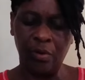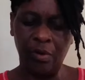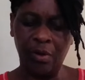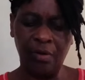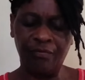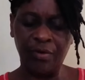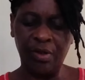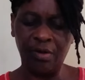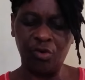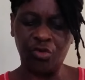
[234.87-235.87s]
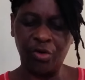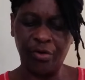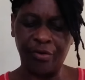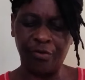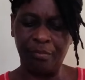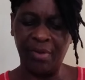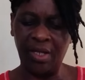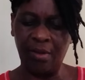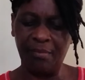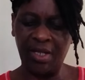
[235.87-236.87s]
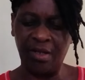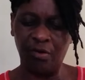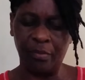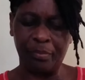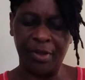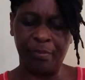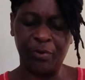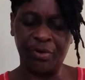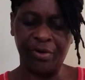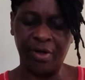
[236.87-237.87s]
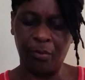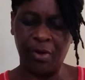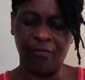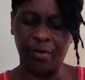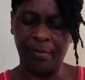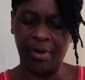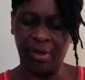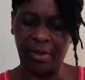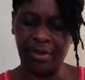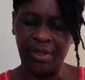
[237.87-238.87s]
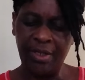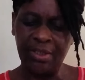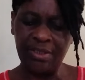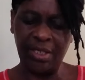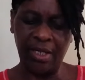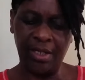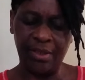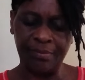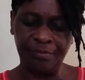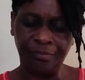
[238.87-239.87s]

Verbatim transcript: Even in the church, many, many young people turn away from God, saying